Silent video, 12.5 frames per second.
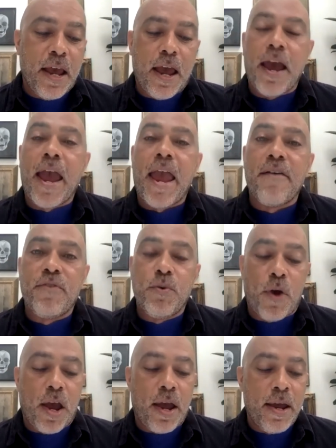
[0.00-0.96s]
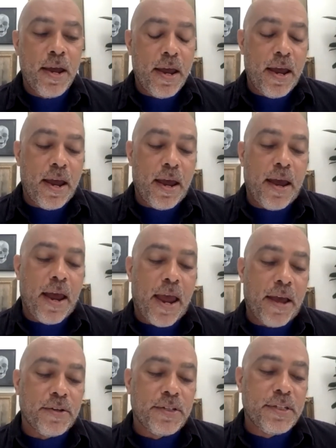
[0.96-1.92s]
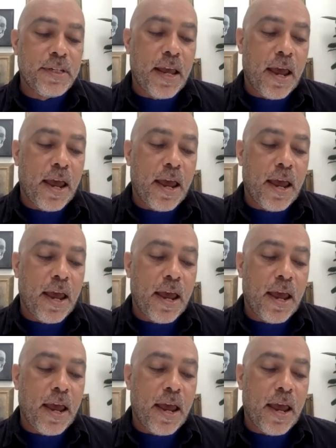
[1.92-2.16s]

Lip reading: everywhere else.